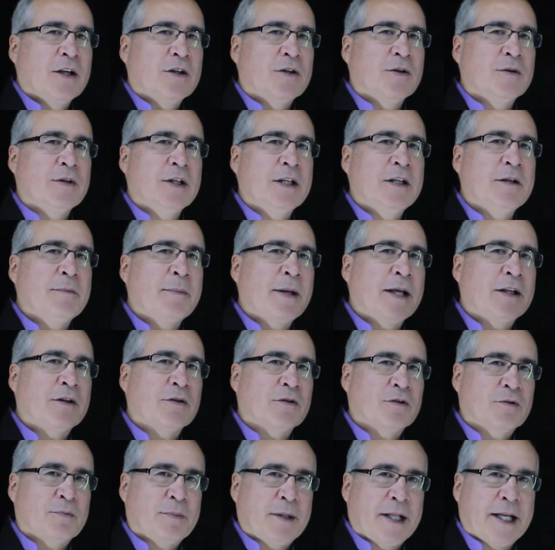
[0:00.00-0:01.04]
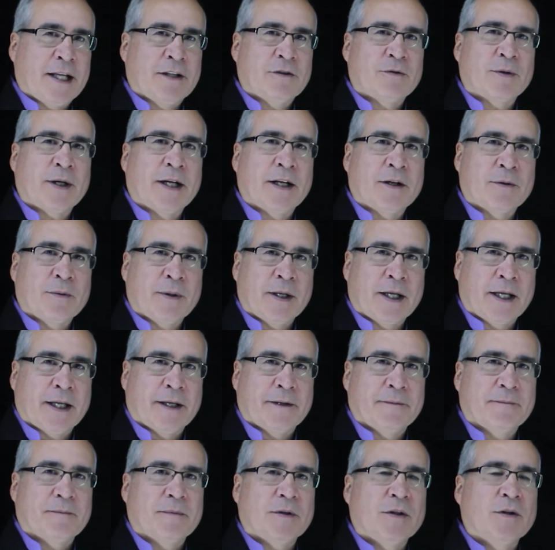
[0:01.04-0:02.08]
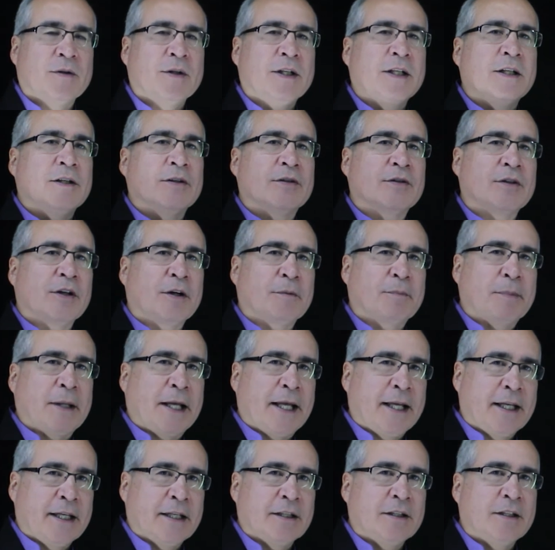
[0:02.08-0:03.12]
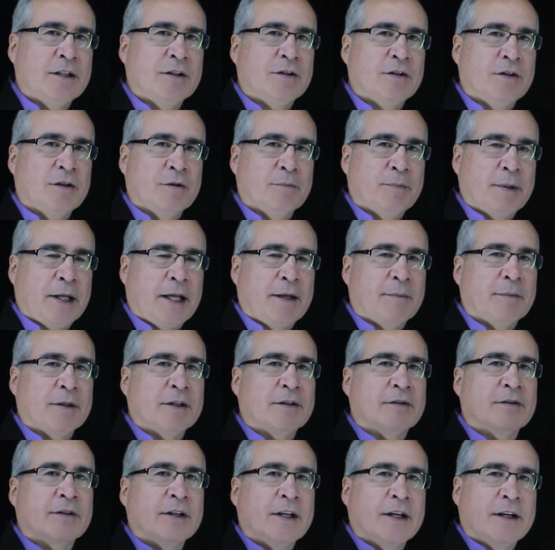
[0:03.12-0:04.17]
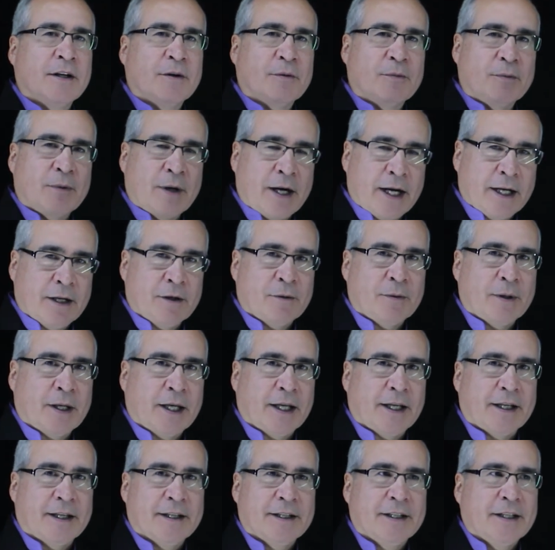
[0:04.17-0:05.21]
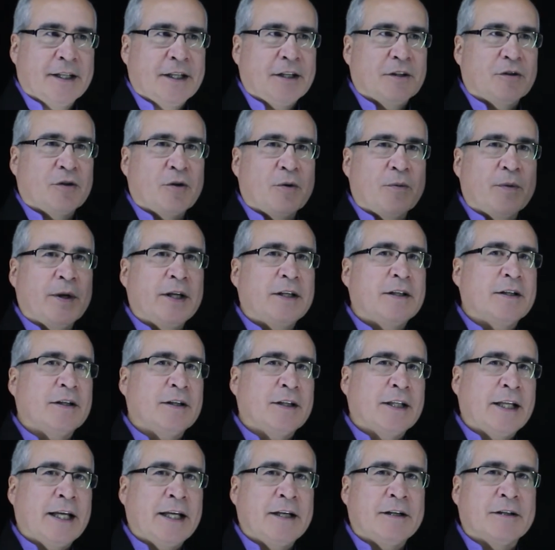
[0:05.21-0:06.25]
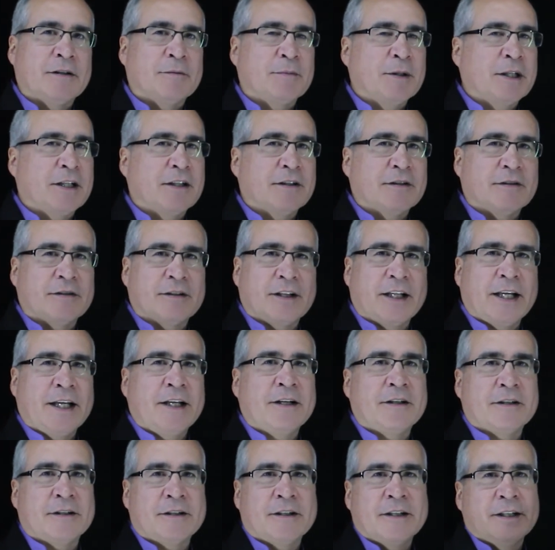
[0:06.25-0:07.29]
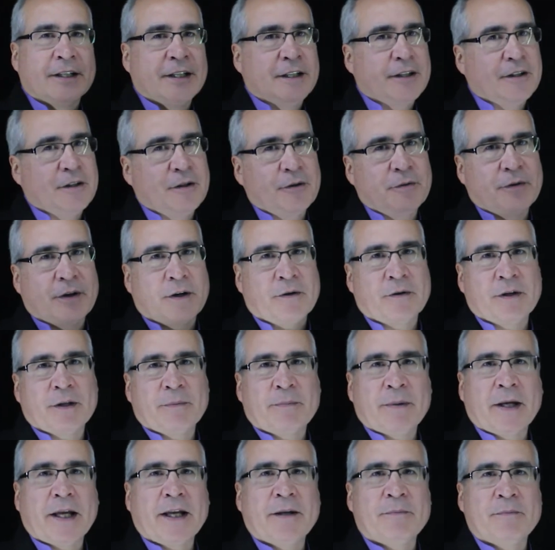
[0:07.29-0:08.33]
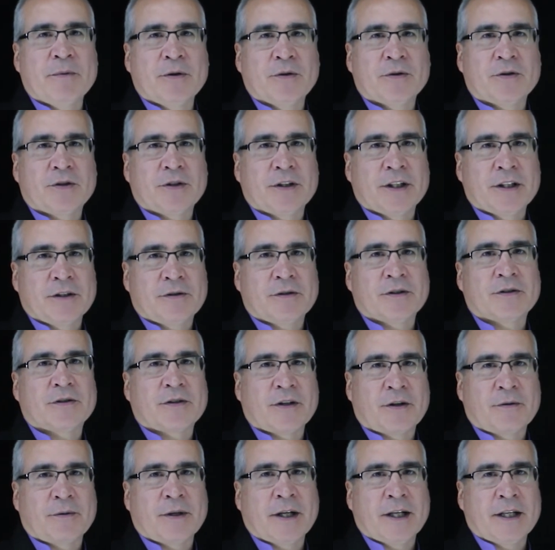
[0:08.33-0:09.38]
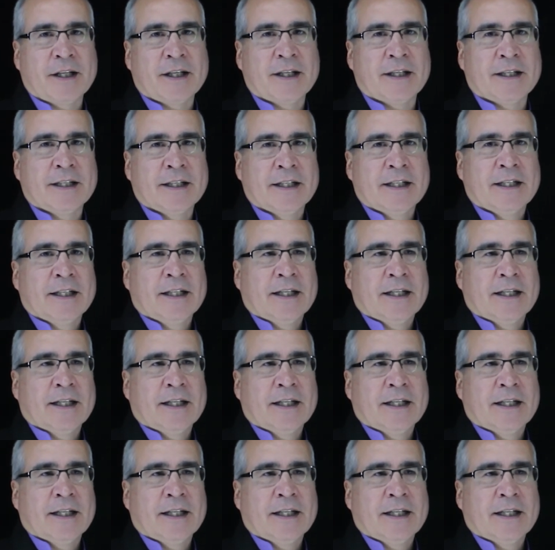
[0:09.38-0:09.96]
you need to make those plans right away. You need to start paying additional payments right away. Don't wait till later, because later you've already paid most of your interest already.